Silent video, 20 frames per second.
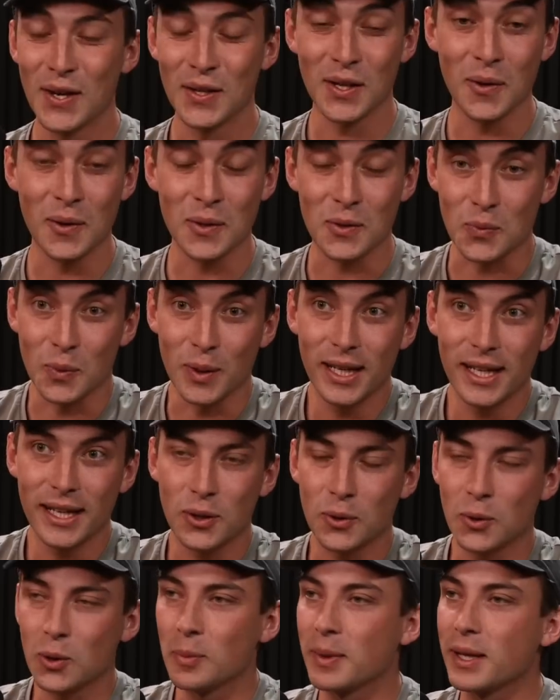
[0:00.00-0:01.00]
No, it's really
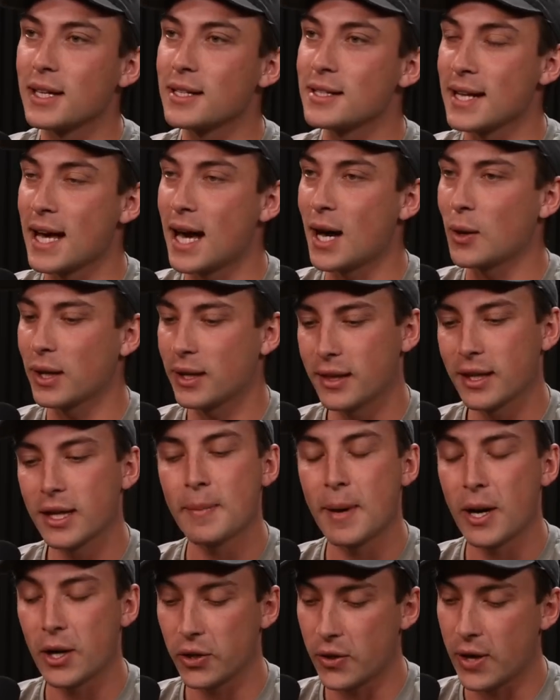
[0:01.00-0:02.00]
cool because now, like, think
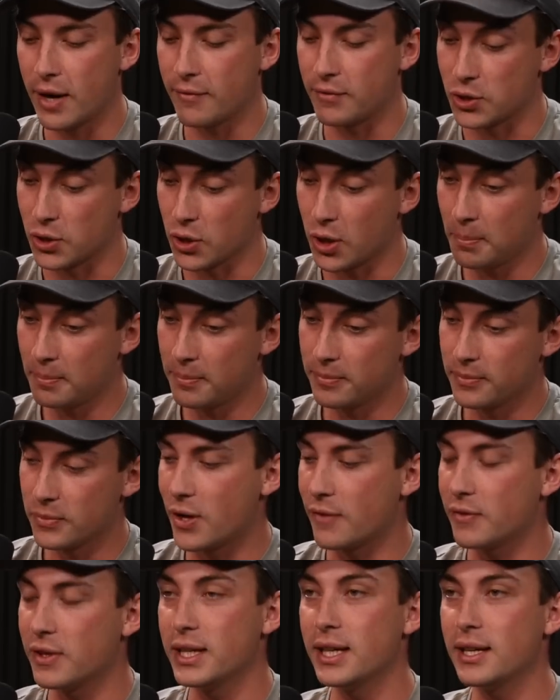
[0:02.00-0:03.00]
about it. You have a job,
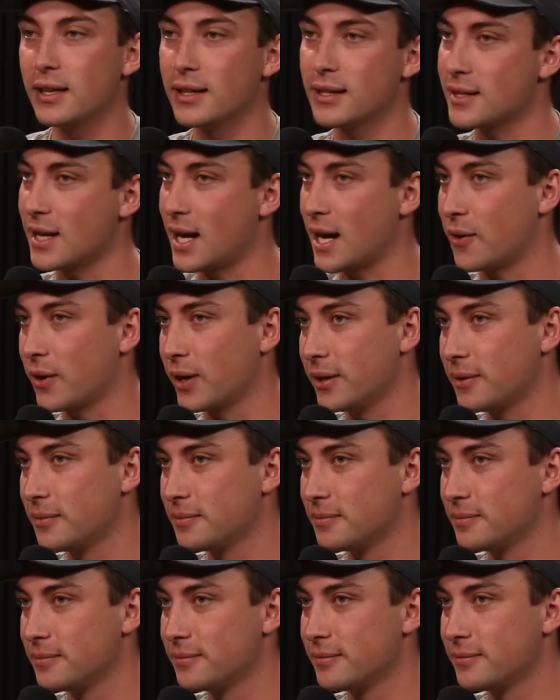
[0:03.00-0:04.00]
you have a yearly salary.
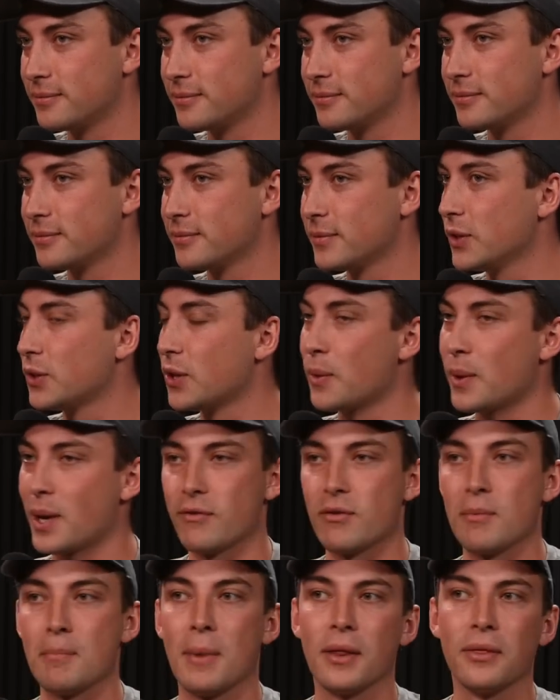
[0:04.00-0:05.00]
You don't
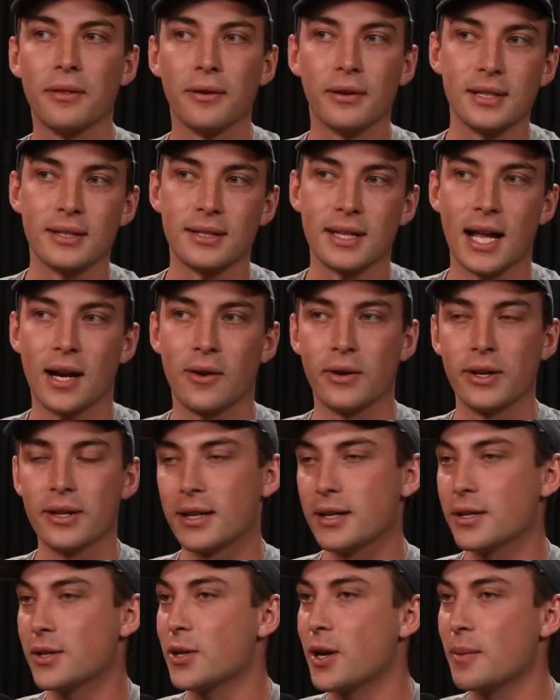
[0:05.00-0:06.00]
have a monthly salary.
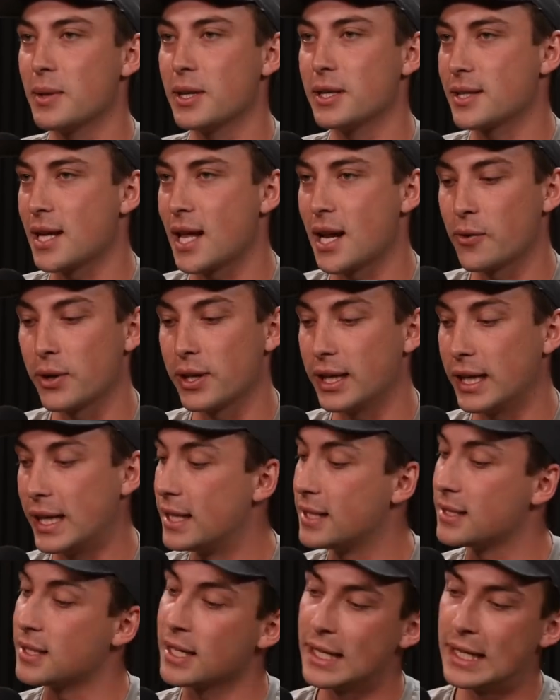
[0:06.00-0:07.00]
They determine the salary in
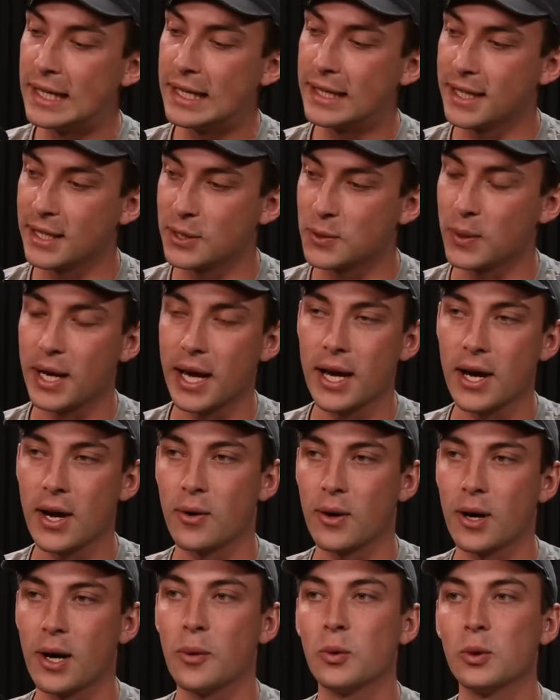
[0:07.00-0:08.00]
years. That's what
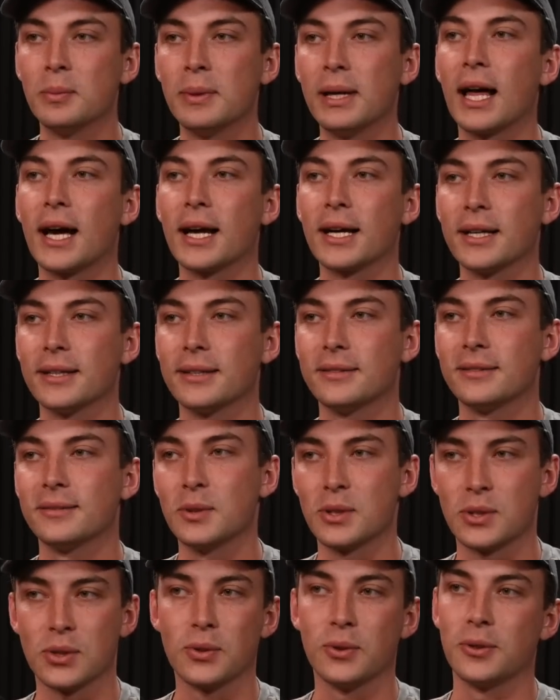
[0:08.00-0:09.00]
ARR will be like
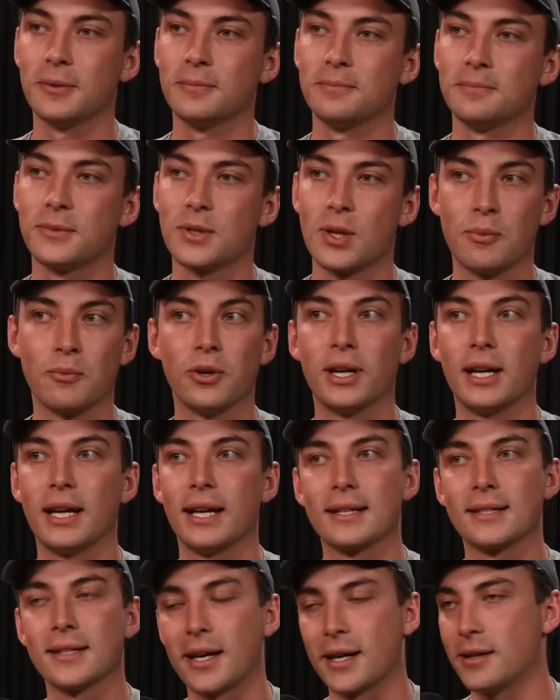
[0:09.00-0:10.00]
with Skool. So I'm really
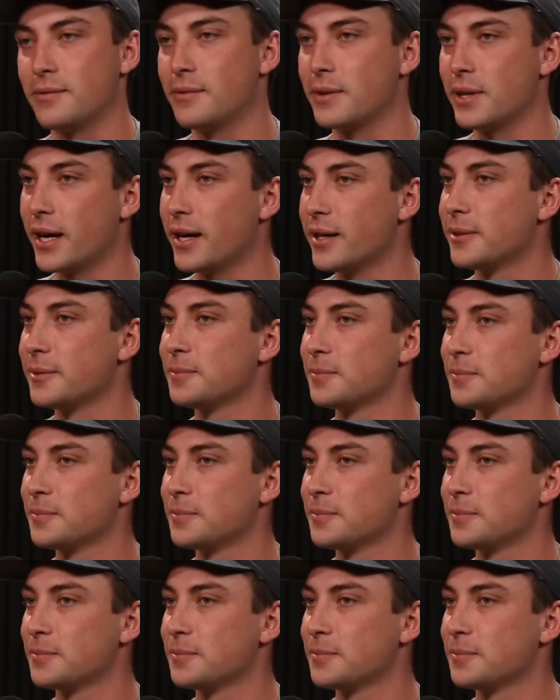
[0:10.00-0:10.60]
excited for that.